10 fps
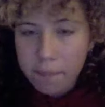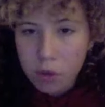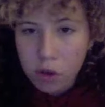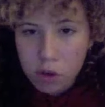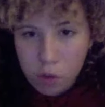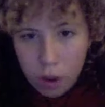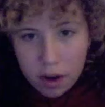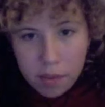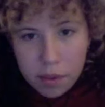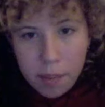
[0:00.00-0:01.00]
She wanted
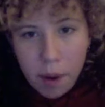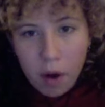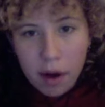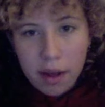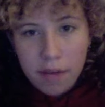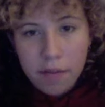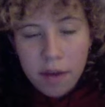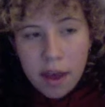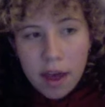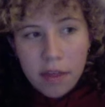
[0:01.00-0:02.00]
to be a part of
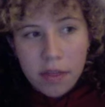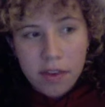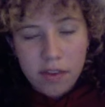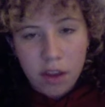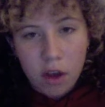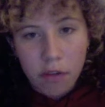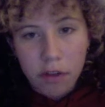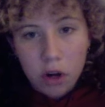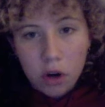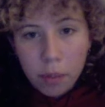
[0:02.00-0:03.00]
this thing called the
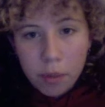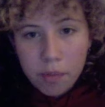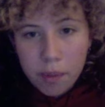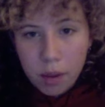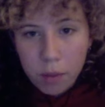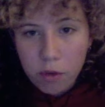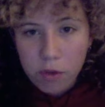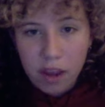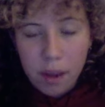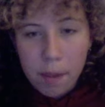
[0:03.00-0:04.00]
girl movement, which was
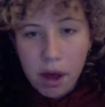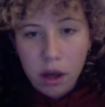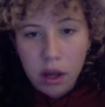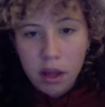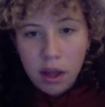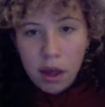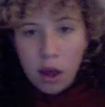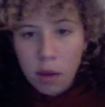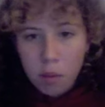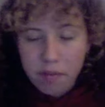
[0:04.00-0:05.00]
like a punk
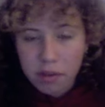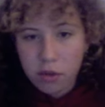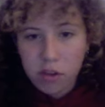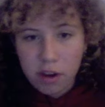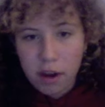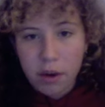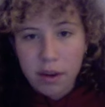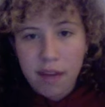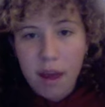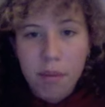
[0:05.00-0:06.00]
revolutionary
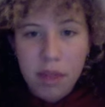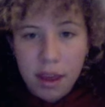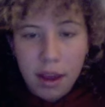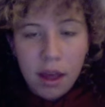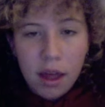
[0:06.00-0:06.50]
type thing.